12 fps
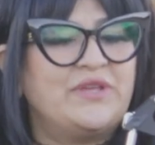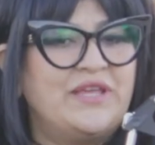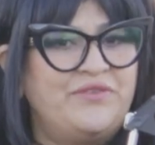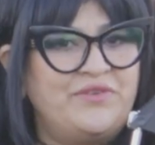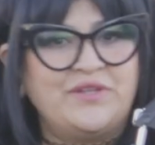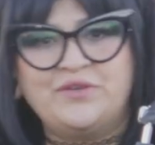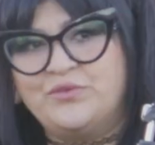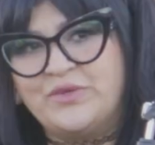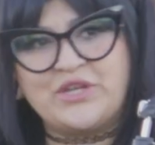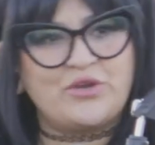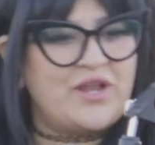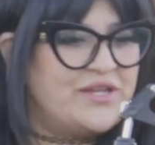even when
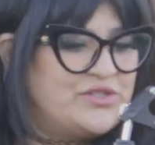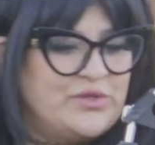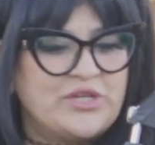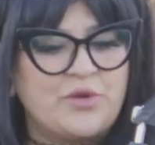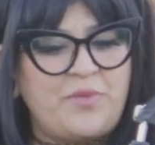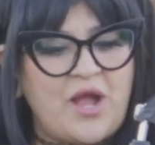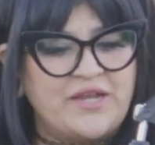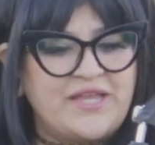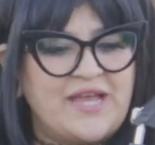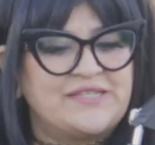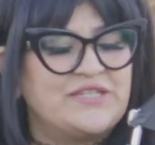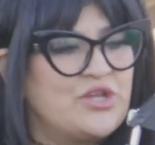you're not doing your
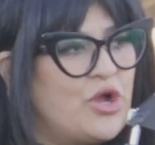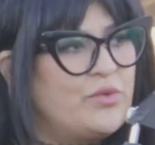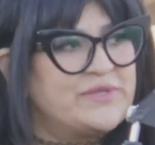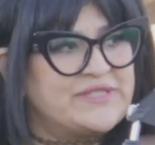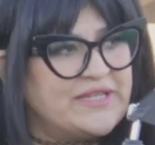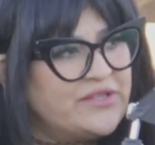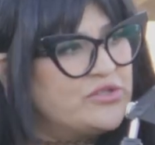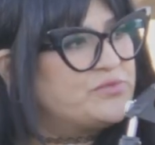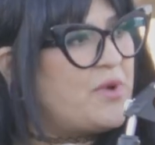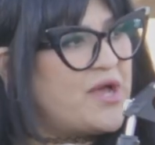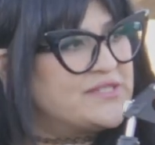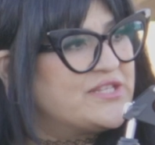podcast and you're always thinking those
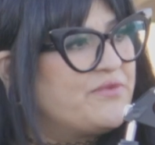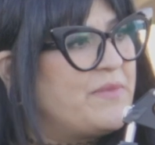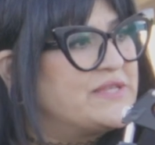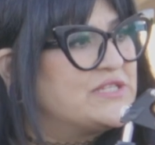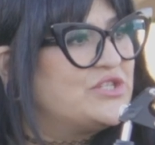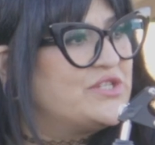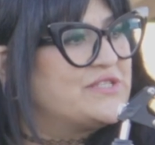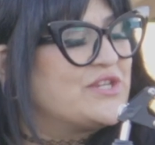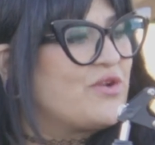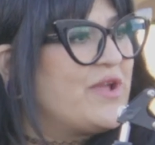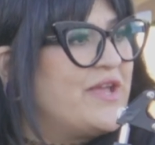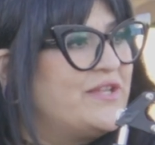positive messages in
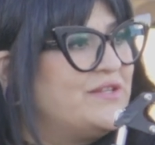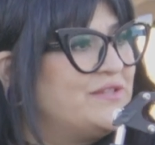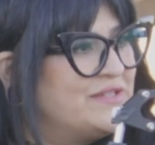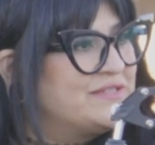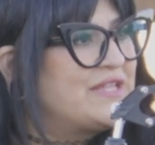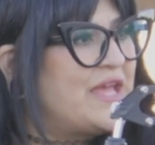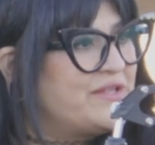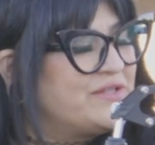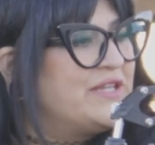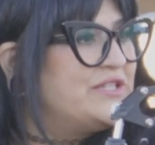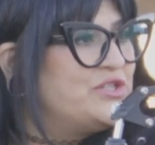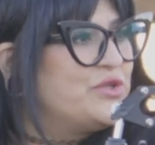your head, that get